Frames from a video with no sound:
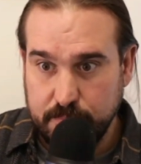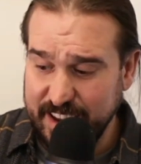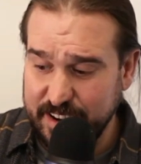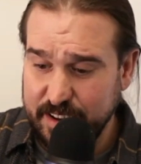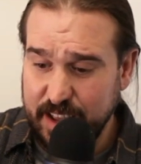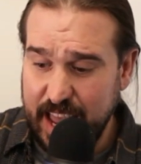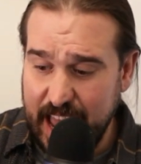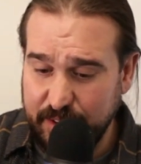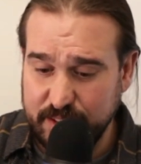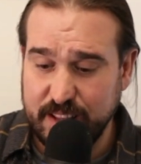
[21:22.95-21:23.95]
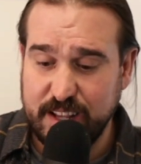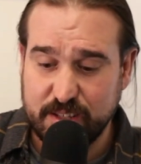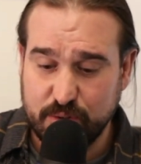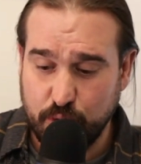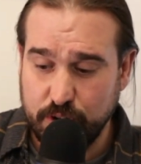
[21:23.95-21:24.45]
and having
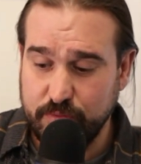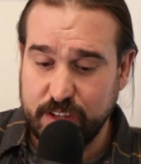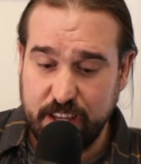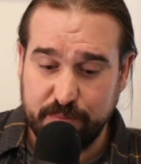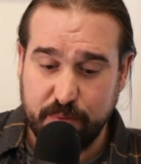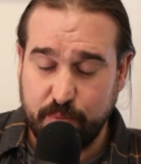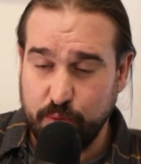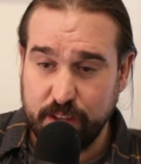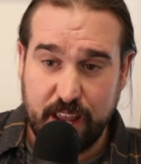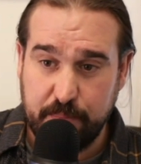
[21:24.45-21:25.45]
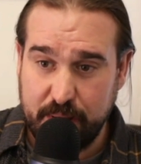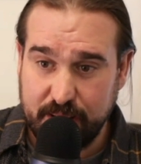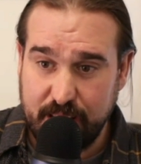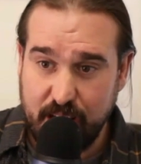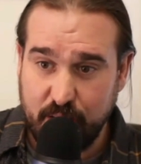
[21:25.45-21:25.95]
that sort of give before they get
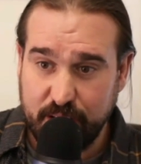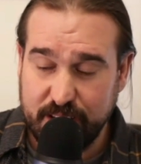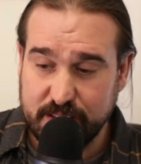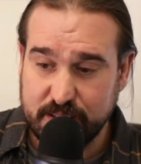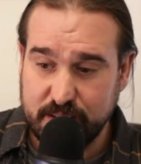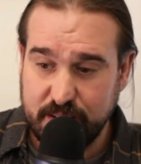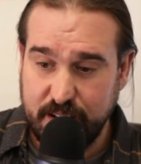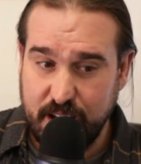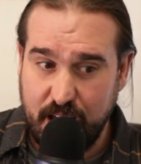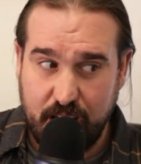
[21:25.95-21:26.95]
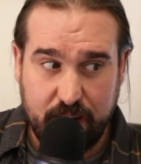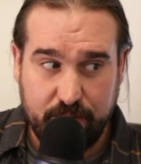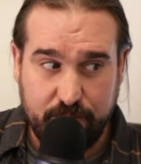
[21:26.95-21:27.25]
mentality is not